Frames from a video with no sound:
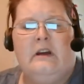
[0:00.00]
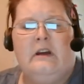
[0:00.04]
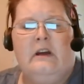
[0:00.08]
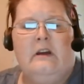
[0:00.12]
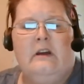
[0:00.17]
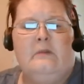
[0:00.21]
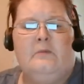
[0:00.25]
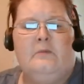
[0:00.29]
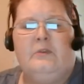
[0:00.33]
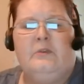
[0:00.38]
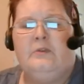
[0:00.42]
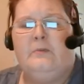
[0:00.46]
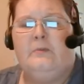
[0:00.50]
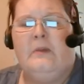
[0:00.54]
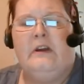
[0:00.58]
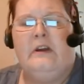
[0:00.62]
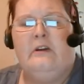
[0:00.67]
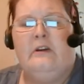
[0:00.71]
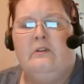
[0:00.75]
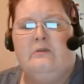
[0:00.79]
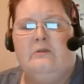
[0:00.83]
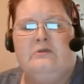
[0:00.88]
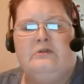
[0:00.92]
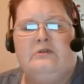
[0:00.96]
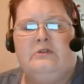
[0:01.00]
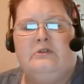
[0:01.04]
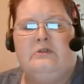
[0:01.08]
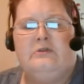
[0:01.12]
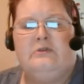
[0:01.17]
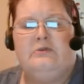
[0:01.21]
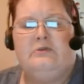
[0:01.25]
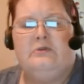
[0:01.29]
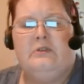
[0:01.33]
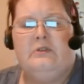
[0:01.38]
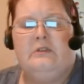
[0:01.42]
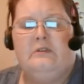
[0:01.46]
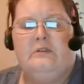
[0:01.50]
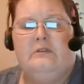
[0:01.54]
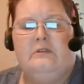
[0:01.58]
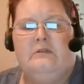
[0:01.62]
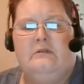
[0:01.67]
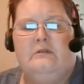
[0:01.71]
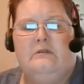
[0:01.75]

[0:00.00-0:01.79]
time with my own children.